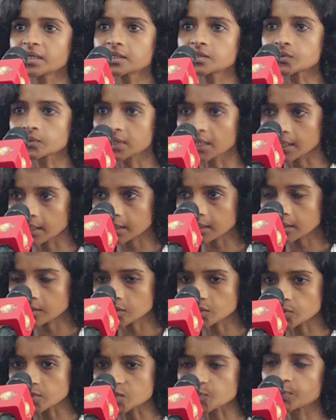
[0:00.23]
here
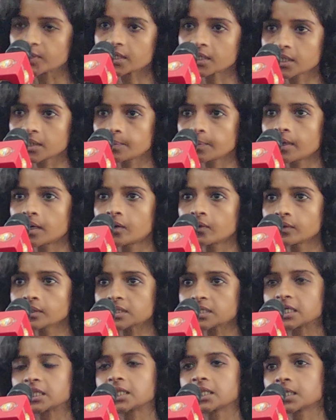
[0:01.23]
today to speak
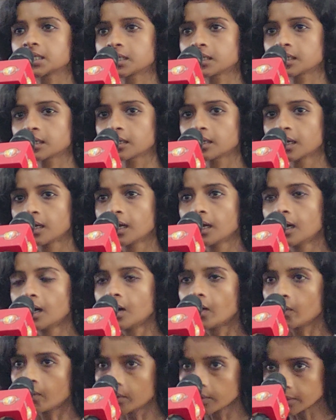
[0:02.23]
about the
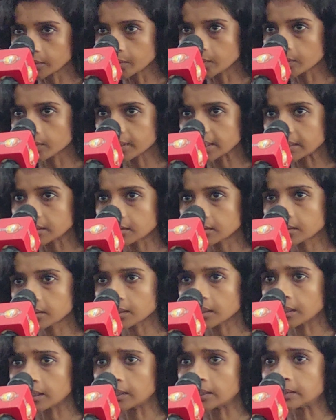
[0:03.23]

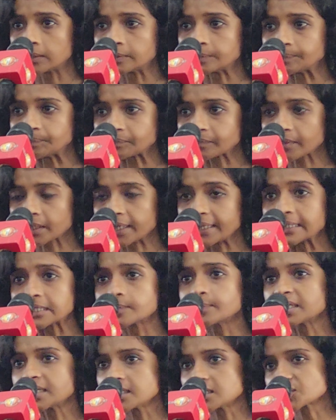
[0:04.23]
ongoing
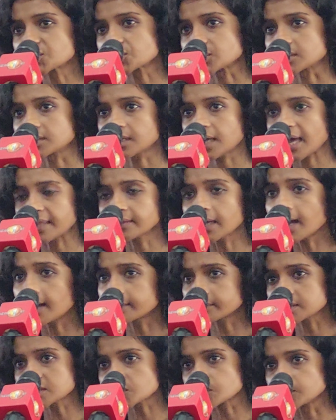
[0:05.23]
intimidation and the
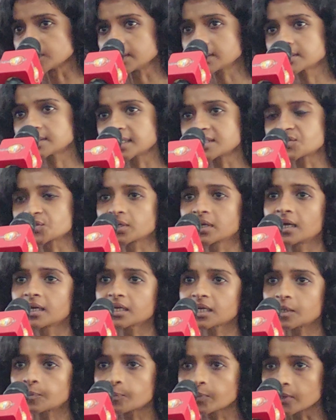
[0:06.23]
harassment that Sri
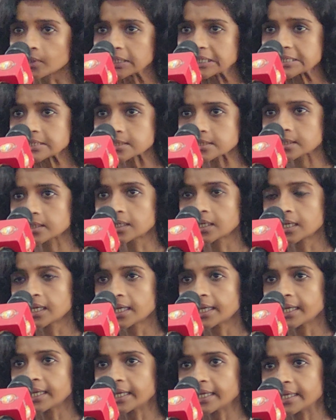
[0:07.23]
Lanka police
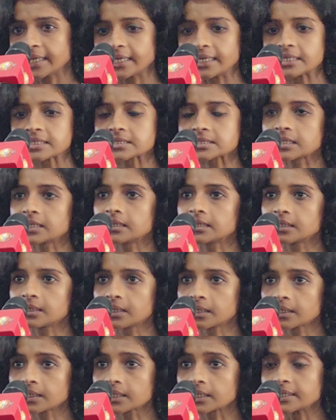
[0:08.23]
is
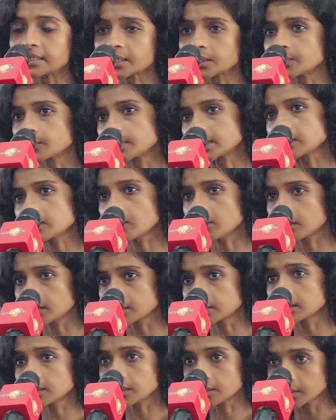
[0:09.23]
continuing
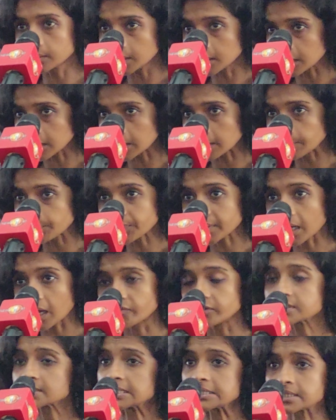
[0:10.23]
on
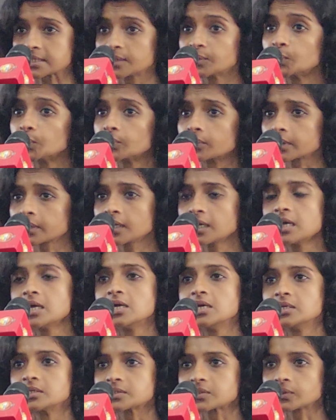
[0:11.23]
our sister Noor.
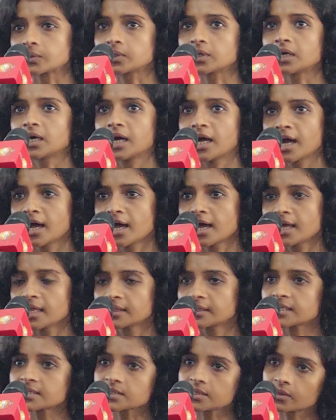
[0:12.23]
So
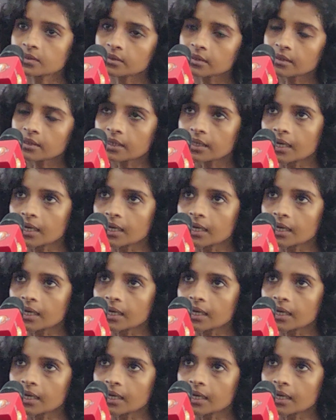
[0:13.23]
this